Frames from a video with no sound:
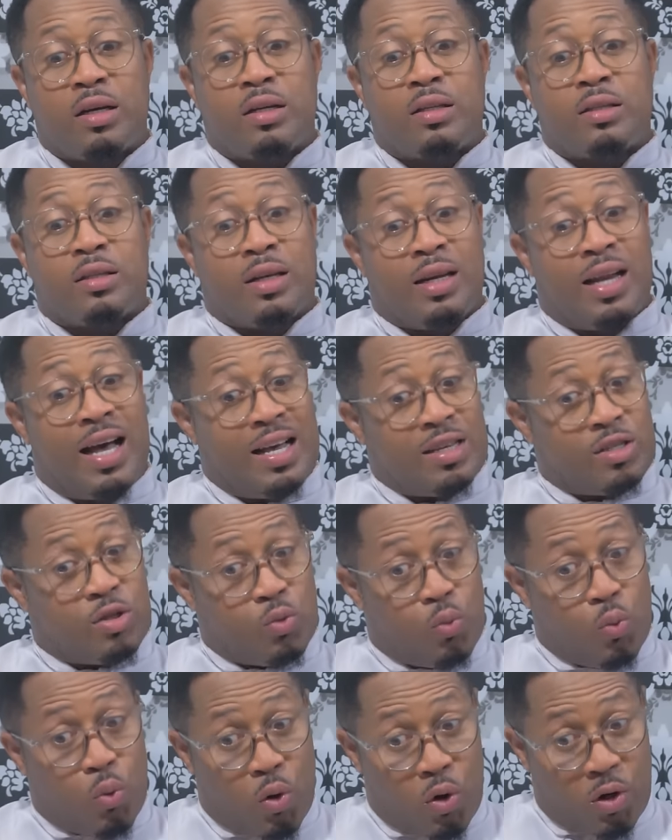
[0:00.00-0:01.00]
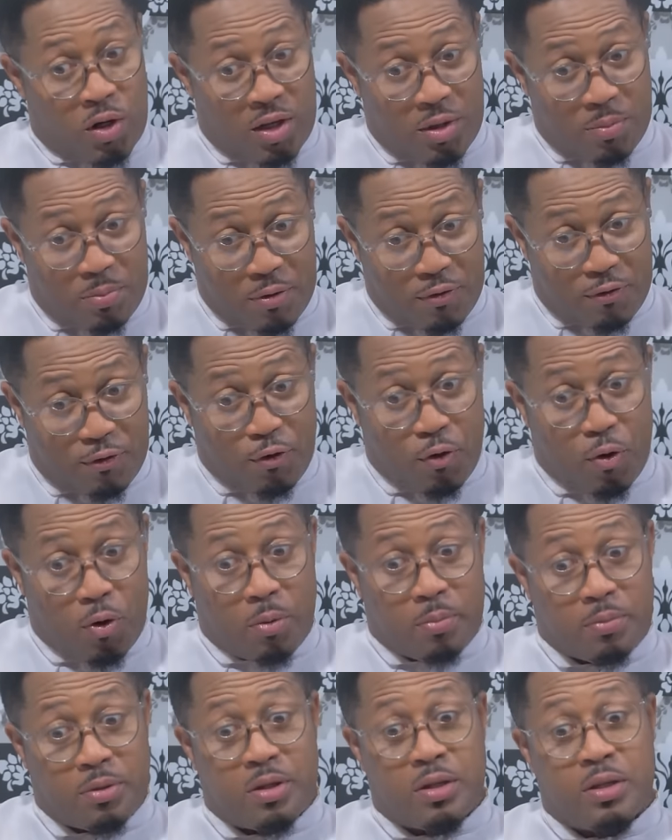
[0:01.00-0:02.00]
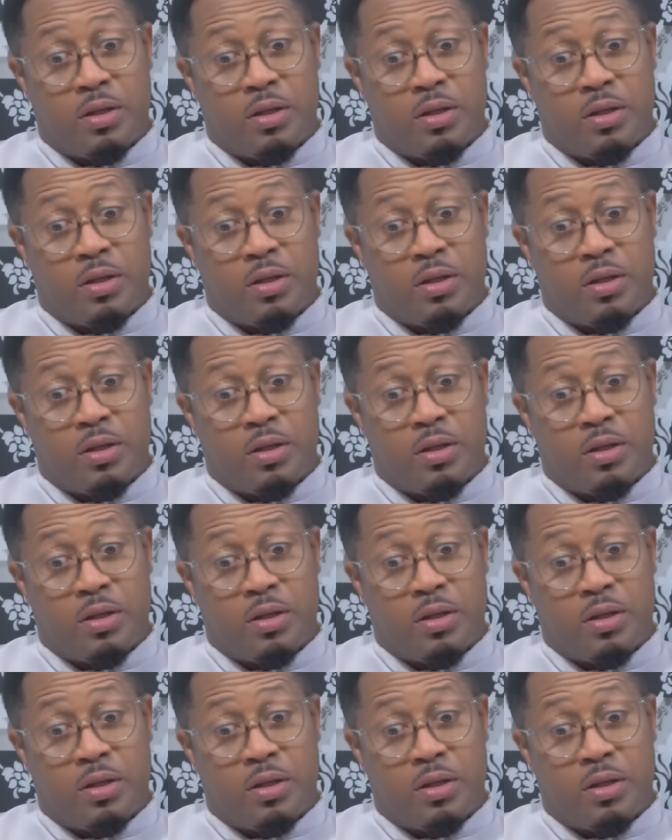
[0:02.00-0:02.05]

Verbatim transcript: the last one he performed